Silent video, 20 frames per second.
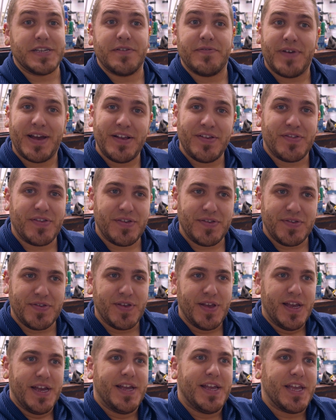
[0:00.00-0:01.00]

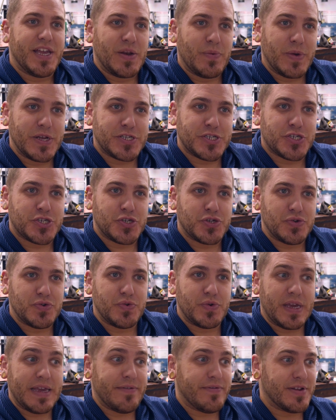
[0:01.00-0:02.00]
devices in which
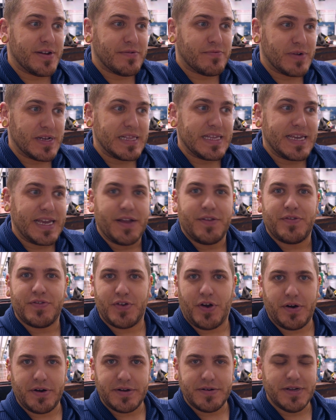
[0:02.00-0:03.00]
to even really get
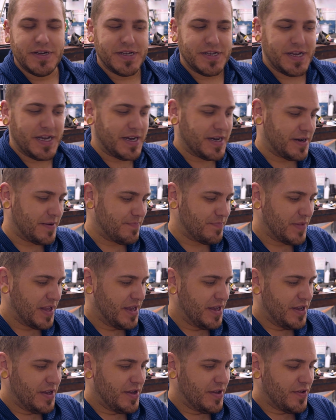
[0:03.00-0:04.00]
started.
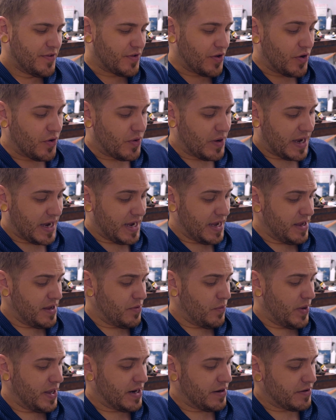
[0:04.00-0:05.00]
So, I
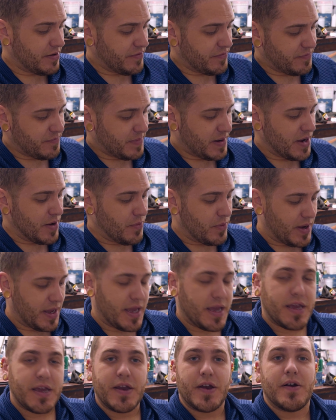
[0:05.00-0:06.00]
went out of my
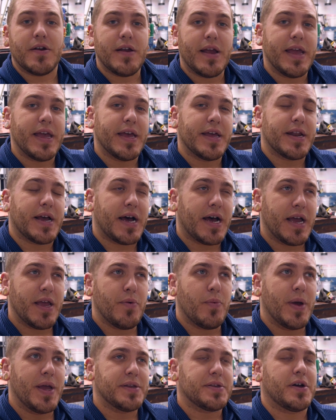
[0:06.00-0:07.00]
way here and I
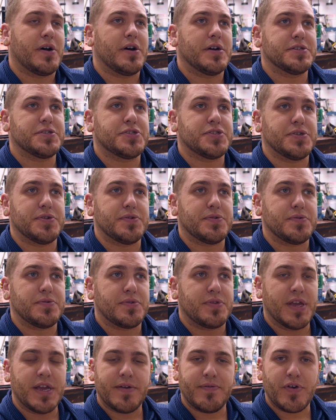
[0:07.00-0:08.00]
went on
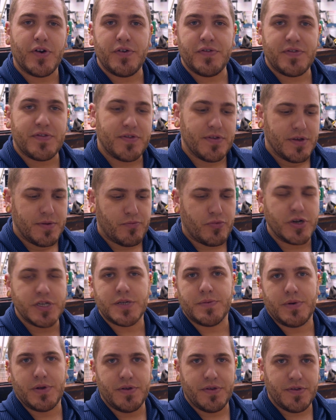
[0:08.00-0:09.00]
to Thingiverse,
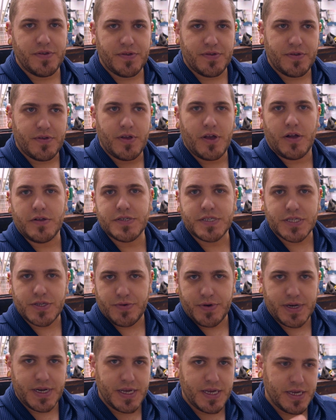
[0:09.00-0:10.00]
Printables, Cults
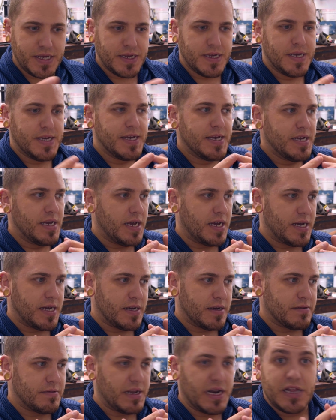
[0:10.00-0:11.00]
3D,
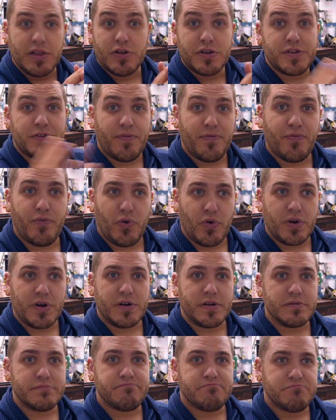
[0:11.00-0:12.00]
and I looked
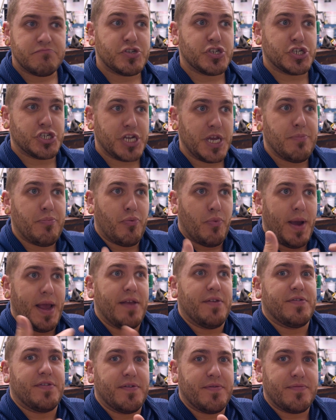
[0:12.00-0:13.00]
for cheap
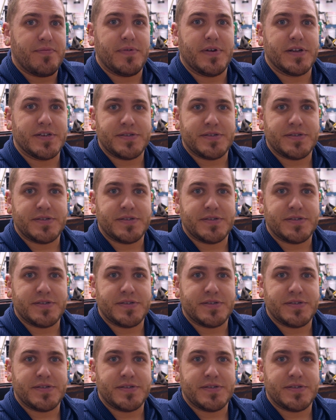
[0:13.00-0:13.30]
ways of